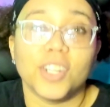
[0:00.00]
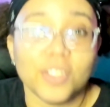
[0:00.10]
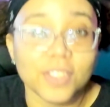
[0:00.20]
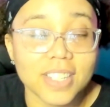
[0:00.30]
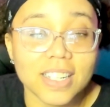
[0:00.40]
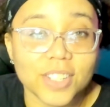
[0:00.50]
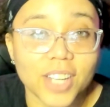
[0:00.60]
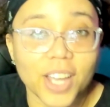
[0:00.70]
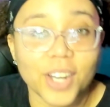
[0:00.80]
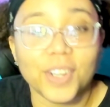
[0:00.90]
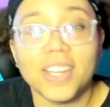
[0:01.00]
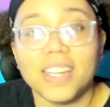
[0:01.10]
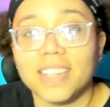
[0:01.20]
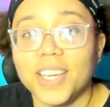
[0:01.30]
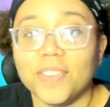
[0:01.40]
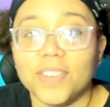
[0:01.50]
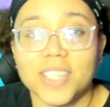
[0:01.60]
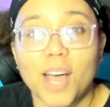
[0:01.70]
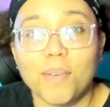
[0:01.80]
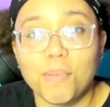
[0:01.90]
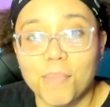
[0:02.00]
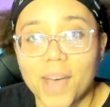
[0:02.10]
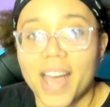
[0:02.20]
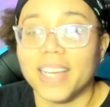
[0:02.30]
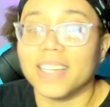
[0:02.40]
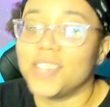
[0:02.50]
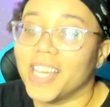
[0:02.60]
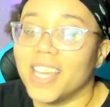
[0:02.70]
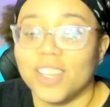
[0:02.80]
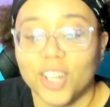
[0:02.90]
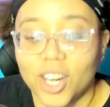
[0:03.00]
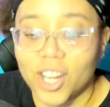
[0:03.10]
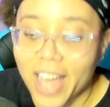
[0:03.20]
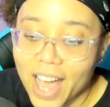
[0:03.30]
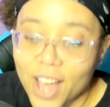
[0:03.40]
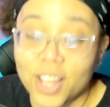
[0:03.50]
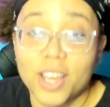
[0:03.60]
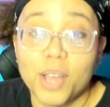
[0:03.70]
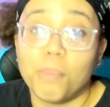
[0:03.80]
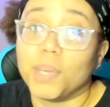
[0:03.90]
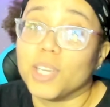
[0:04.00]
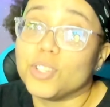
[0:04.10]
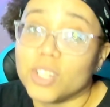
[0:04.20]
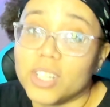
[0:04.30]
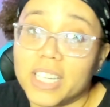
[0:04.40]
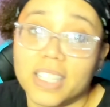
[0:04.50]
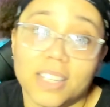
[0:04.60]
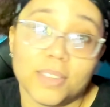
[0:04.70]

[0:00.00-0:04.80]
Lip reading: you're new to the channel, thank you for stopping by and checking your girl out. Be sure to hit that